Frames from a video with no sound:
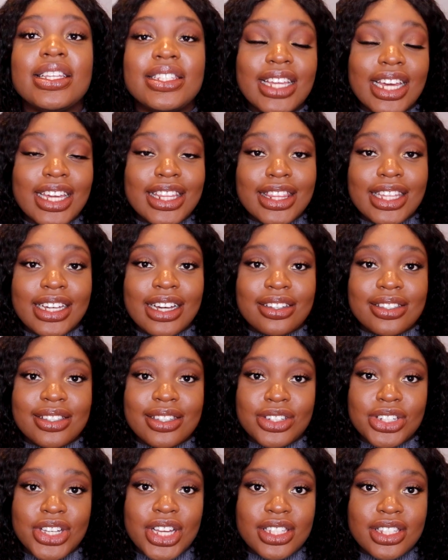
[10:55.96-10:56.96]
The second thing I'd
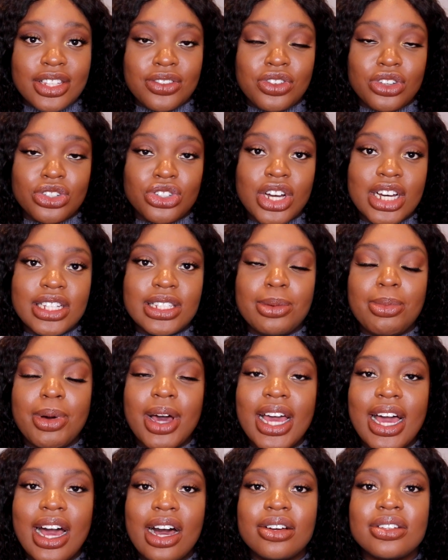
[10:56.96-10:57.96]
suggest if you're trying to
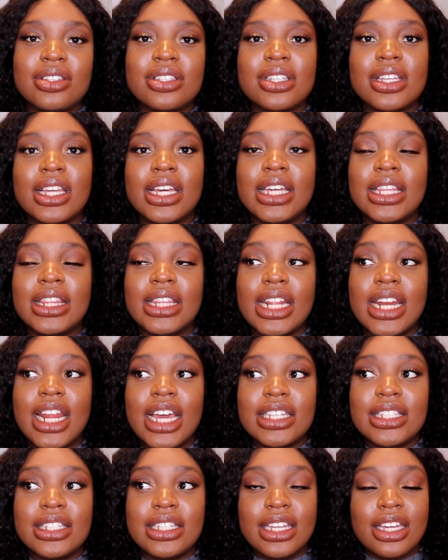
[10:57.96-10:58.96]
buy a house in the
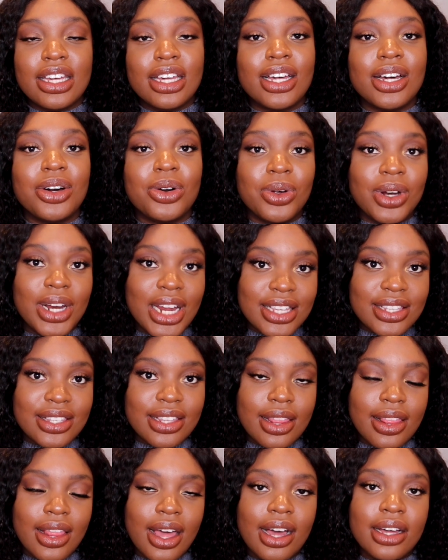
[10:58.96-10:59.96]
next year or less
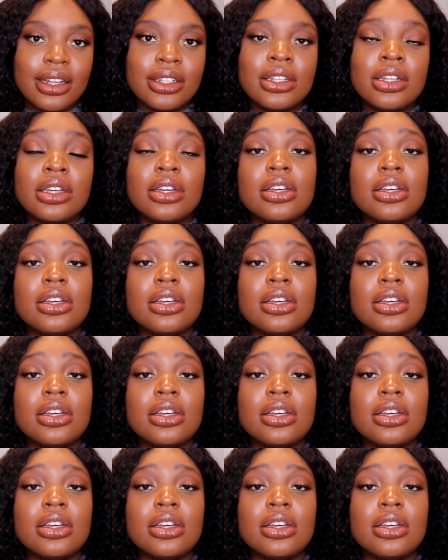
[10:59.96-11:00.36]
than that